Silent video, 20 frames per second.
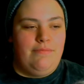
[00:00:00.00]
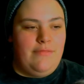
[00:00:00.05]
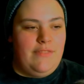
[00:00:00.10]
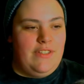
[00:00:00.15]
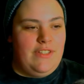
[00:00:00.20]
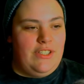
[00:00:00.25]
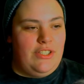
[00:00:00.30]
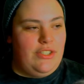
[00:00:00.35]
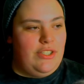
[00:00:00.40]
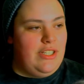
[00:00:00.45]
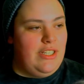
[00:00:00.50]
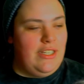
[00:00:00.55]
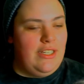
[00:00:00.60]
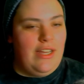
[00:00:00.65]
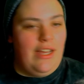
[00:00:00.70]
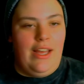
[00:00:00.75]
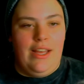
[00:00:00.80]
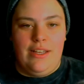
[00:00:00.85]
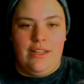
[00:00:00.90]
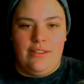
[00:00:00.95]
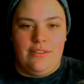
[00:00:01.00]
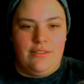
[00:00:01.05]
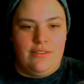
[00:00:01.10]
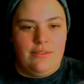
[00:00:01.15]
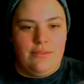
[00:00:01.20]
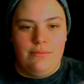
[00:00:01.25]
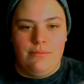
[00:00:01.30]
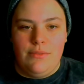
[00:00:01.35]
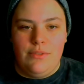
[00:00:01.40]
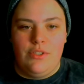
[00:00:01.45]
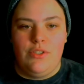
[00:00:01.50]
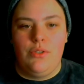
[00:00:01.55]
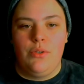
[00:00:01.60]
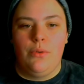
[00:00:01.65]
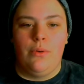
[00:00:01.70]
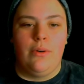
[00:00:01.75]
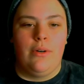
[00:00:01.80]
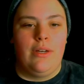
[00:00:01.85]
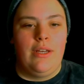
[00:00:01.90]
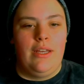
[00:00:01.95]
she has
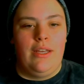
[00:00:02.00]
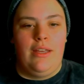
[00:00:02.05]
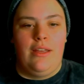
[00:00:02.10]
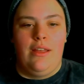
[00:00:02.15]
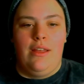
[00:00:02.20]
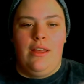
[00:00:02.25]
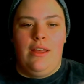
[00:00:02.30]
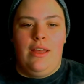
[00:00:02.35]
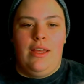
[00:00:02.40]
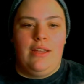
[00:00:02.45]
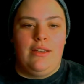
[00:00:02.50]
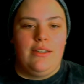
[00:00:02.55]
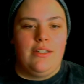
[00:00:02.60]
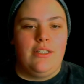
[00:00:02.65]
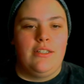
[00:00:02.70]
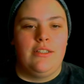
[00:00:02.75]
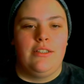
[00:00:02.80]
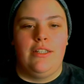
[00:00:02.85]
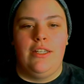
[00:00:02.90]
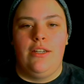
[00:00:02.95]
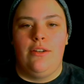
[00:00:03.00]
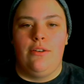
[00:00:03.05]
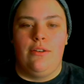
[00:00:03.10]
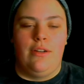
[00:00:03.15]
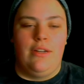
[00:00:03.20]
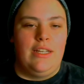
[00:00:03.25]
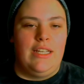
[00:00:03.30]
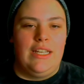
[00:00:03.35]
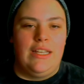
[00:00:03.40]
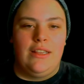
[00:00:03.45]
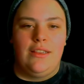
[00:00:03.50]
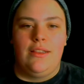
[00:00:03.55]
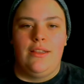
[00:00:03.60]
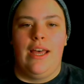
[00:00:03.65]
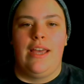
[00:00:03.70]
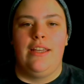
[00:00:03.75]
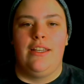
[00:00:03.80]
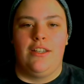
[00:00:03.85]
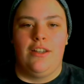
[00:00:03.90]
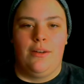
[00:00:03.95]
joy and clearing and
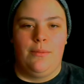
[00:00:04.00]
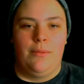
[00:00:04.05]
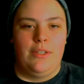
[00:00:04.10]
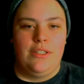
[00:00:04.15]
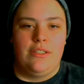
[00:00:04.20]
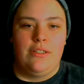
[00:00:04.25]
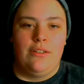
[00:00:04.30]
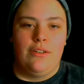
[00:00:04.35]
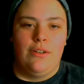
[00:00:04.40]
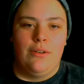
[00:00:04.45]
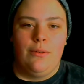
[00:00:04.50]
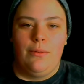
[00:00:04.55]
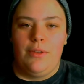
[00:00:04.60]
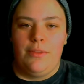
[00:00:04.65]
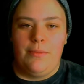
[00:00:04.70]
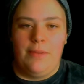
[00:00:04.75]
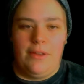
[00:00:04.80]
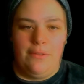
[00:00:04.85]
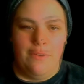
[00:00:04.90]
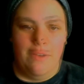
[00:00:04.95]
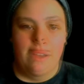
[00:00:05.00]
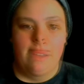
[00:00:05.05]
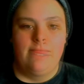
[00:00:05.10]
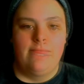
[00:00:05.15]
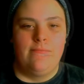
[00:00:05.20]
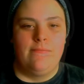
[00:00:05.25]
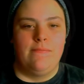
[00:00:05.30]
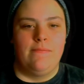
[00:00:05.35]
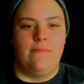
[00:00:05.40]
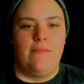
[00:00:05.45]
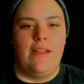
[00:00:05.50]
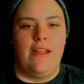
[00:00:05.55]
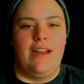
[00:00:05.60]
light coming to her with my father.